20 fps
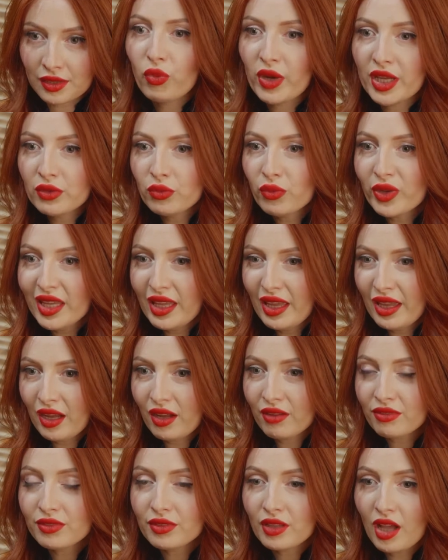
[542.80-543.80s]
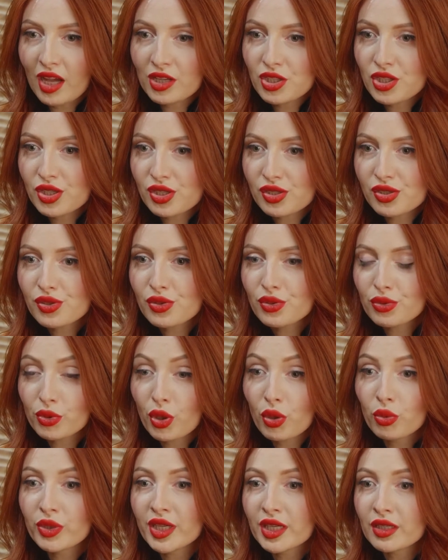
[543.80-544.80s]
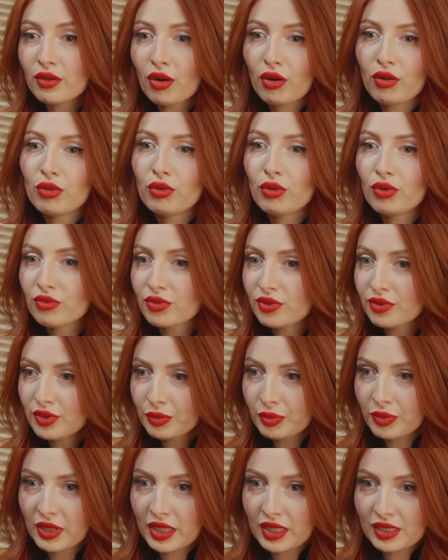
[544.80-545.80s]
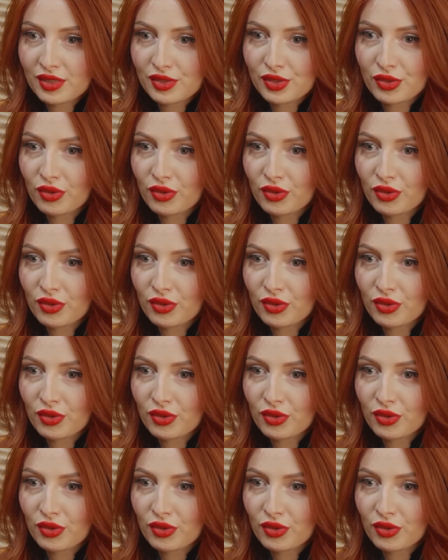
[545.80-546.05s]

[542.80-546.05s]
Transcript: When we have lashes growing all over the place,